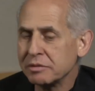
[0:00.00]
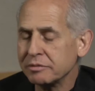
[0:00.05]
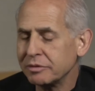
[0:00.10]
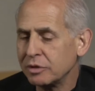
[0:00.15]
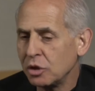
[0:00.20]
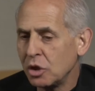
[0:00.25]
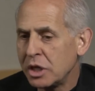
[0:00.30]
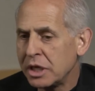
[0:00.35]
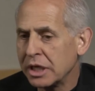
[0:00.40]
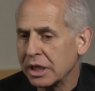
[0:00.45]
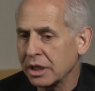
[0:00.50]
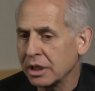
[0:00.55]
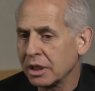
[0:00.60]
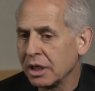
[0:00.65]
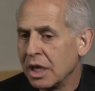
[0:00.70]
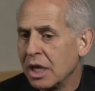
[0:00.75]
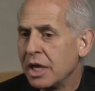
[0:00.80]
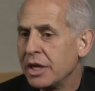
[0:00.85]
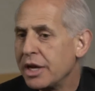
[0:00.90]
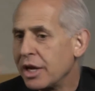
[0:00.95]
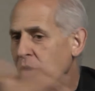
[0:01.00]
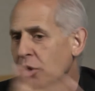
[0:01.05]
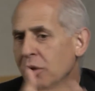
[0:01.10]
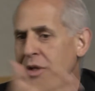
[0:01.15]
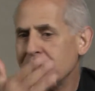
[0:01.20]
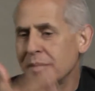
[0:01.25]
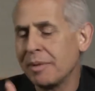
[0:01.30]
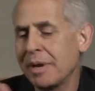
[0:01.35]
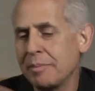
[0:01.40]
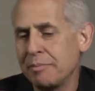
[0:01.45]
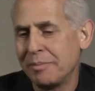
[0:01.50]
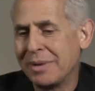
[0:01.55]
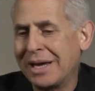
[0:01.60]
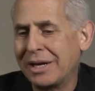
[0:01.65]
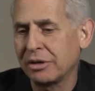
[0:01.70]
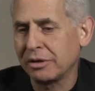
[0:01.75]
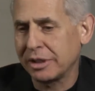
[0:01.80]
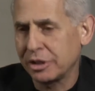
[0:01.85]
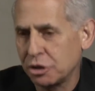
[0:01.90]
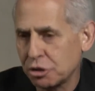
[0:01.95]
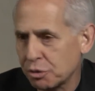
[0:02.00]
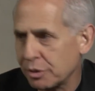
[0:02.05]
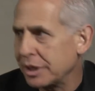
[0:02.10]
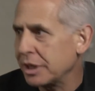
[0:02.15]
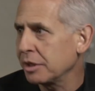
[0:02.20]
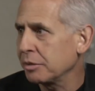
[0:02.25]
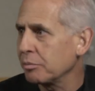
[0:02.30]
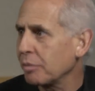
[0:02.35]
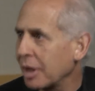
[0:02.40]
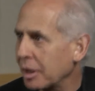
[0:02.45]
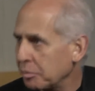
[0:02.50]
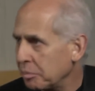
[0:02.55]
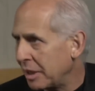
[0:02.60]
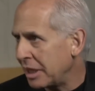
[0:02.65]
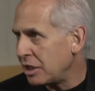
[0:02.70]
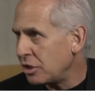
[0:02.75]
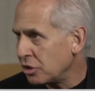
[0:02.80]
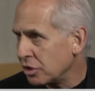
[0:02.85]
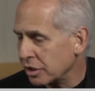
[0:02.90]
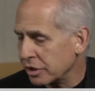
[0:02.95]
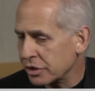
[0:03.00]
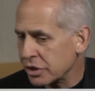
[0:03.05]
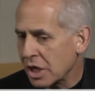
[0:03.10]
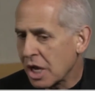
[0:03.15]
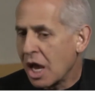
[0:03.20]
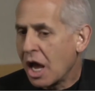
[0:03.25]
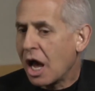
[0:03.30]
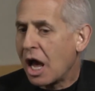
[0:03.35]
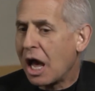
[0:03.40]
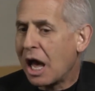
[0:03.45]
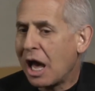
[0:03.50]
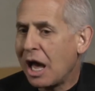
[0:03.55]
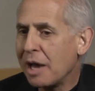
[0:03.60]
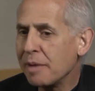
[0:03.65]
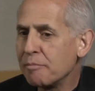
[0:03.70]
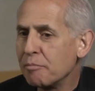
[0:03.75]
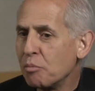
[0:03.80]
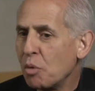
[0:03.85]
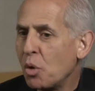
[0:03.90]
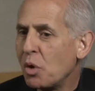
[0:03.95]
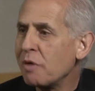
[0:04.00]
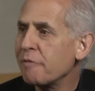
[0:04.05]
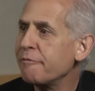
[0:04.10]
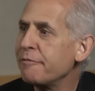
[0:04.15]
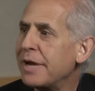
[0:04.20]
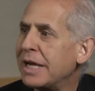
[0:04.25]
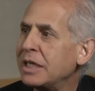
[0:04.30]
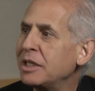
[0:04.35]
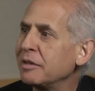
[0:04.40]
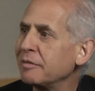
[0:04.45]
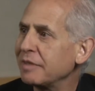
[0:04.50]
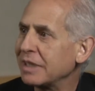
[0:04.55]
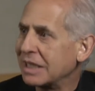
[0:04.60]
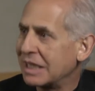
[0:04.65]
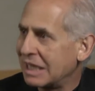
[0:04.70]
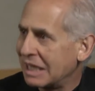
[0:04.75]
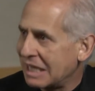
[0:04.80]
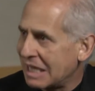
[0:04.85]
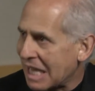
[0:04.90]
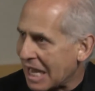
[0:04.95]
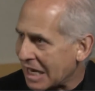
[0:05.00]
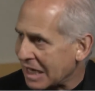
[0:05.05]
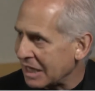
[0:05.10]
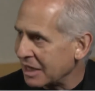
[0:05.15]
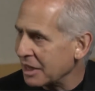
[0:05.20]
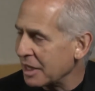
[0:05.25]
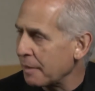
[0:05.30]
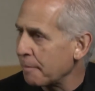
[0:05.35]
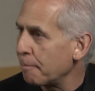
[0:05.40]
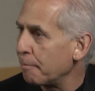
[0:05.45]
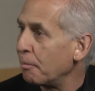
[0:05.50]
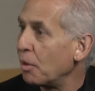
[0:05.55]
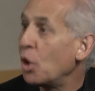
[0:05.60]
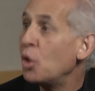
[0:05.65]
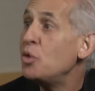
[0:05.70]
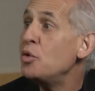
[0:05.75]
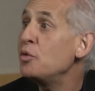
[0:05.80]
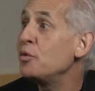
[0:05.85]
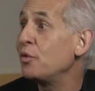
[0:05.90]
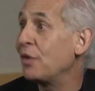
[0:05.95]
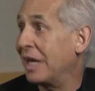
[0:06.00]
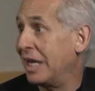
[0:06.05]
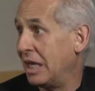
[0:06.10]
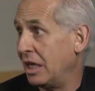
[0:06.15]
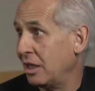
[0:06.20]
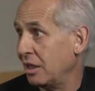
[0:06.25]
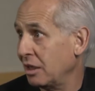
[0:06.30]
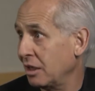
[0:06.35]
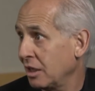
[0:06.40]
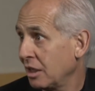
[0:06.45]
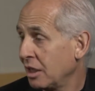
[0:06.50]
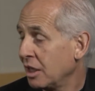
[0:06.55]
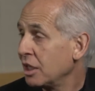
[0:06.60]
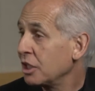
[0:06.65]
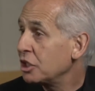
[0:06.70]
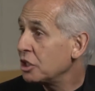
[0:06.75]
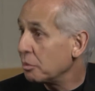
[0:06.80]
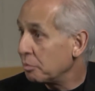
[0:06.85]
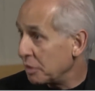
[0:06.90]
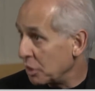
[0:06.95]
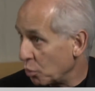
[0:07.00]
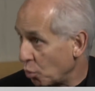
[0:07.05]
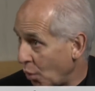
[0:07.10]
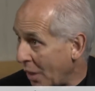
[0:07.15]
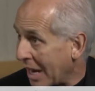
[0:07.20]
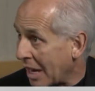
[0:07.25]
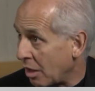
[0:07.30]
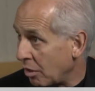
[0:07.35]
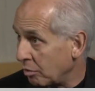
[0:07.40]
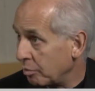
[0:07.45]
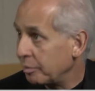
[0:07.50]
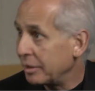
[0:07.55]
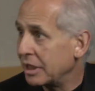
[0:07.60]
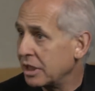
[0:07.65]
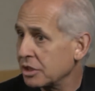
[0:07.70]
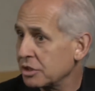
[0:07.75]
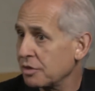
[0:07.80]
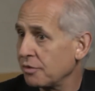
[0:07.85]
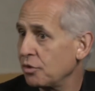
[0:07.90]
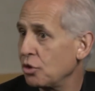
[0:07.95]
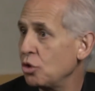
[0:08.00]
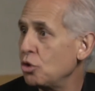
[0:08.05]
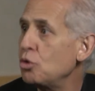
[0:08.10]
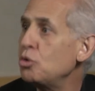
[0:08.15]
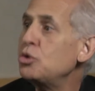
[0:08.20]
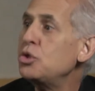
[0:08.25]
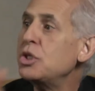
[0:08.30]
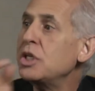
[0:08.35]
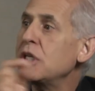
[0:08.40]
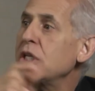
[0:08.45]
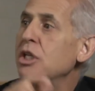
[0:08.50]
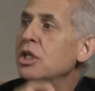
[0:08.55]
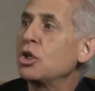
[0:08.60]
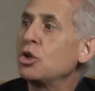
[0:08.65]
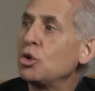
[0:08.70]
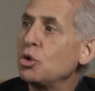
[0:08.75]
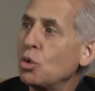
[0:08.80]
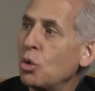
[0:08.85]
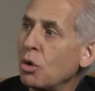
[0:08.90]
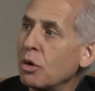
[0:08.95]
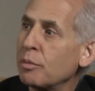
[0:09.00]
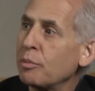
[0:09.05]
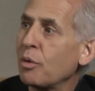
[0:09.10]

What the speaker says: of looking, not only am I better at treating my patients, I'm more effective at getting them motivated to be well. Because if you see that your